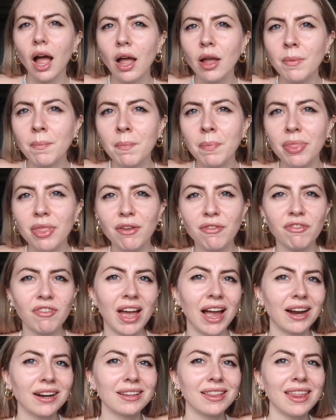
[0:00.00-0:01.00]
Um, the
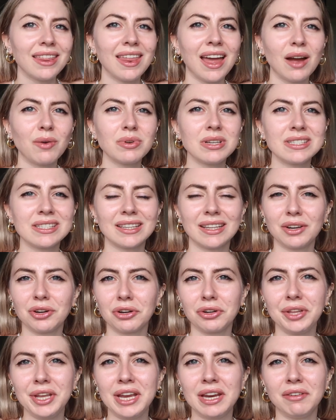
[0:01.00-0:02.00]
fact that that was
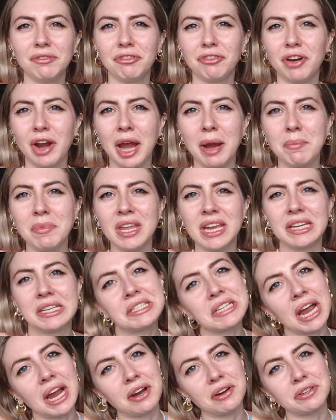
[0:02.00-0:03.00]
literally in frame the
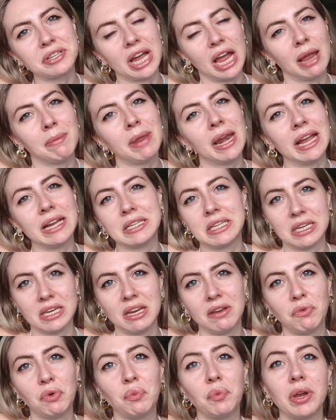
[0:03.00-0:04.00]
entire time and I didn't
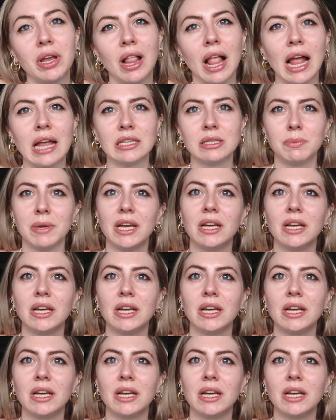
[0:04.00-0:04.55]
even realize